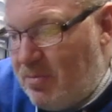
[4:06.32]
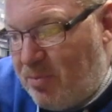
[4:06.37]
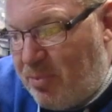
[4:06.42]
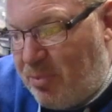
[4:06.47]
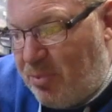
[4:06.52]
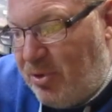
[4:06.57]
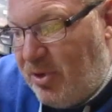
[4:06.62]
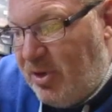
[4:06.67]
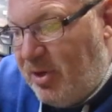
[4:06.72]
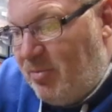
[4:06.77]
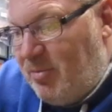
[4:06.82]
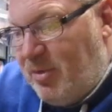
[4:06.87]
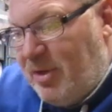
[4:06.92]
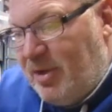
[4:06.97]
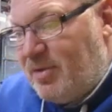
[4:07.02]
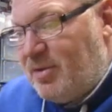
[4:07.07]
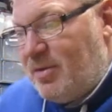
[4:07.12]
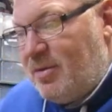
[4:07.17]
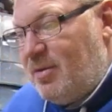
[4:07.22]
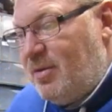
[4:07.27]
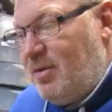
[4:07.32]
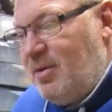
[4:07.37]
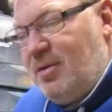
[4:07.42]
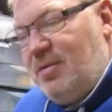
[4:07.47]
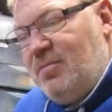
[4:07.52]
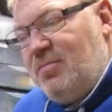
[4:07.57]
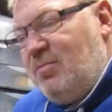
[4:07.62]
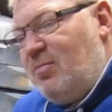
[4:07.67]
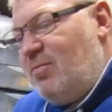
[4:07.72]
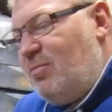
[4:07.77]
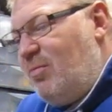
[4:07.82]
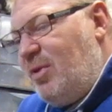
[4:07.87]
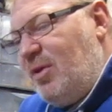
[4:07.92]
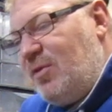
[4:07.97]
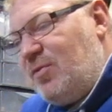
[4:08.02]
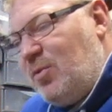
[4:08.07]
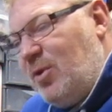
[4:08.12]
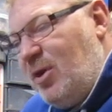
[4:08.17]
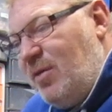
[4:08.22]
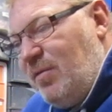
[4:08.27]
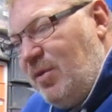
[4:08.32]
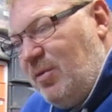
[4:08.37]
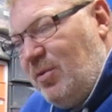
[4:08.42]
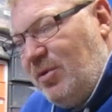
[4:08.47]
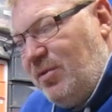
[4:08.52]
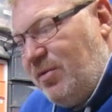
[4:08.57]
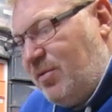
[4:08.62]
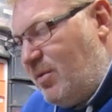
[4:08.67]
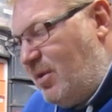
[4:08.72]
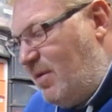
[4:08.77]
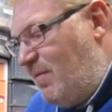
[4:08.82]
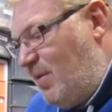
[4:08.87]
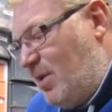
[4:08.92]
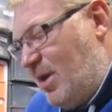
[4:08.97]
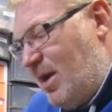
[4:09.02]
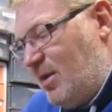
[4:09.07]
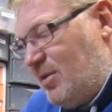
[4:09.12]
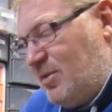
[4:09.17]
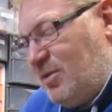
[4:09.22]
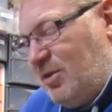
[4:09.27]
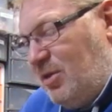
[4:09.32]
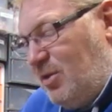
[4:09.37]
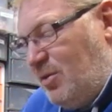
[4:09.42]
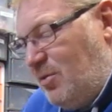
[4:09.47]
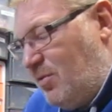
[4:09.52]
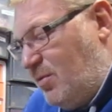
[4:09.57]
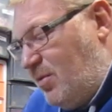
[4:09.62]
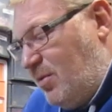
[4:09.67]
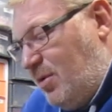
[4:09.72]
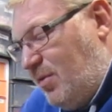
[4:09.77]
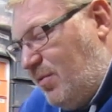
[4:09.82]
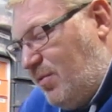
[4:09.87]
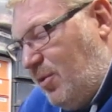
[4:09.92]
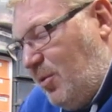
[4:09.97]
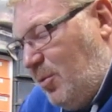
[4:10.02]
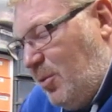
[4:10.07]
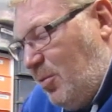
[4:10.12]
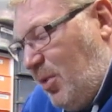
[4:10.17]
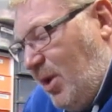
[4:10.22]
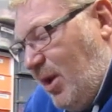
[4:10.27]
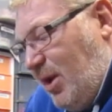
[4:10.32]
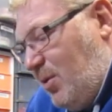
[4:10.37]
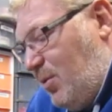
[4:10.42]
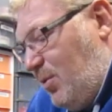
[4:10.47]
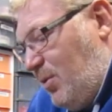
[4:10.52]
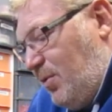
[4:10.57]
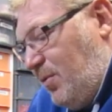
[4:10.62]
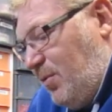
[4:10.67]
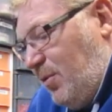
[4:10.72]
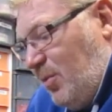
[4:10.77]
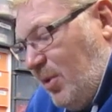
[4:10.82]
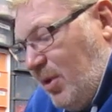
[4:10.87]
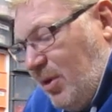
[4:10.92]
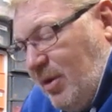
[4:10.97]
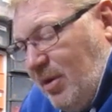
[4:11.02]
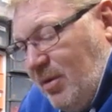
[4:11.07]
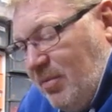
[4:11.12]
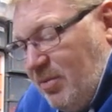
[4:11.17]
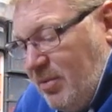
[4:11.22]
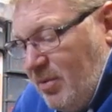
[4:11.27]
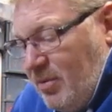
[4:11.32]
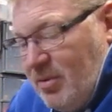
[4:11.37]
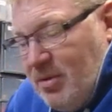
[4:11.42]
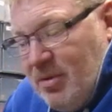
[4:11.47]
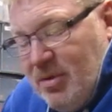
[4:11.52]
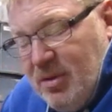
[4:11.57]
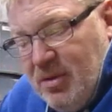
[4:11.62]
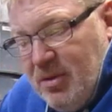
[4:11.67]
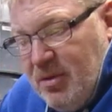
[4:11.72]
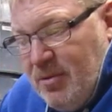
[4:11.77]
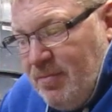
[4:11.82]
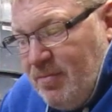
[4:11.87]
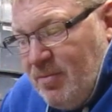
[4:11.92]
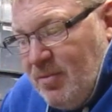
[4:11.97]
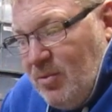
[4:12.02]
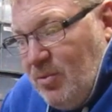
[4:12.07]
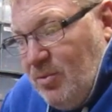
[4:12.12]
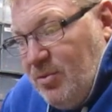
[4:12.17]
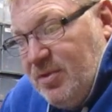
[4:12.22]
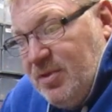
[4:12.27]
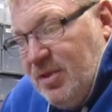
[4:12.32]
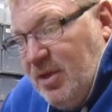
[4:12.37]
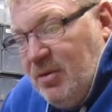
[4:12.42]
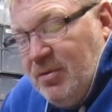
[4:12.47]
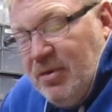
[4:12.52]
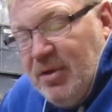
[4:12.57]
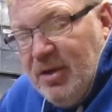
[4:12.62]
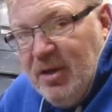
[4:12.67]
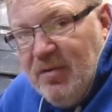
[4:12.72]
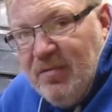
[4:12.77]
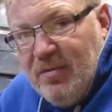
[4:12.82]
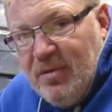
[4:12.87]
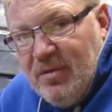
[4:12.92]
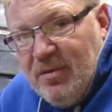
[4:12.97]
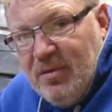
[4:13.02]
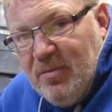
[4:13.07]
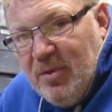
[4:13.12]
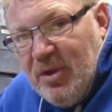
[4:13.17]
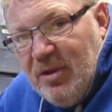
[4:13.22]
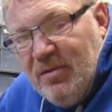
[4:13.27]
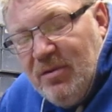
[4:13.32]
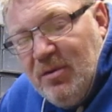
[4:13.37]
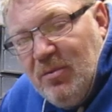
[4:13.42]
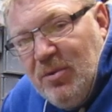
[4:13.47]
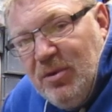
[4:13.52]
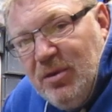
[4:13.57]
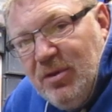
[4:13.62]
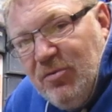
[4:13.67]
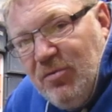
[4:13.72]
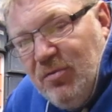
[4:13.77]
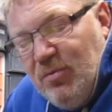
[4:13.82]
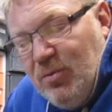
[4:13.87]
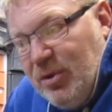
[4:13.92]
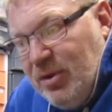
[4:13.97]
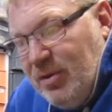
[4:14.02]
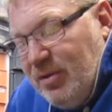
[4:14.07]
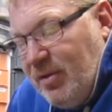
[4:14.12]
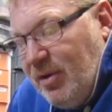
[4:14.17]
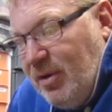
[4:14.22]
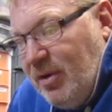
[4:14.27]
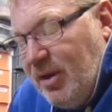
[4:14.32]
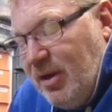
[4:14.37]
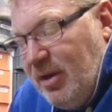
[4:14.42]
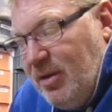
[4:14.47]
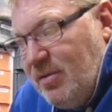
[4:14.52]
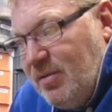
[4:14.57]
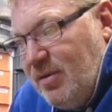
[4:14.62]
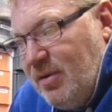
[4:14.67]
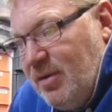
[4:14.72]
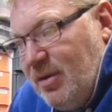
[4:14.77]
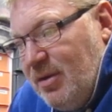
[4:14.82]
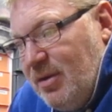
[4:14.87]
Brilliant mix. You can mix whatever you want to. If you can actually use the Super Black or the Super Cup or Secret, even depending on what your target is.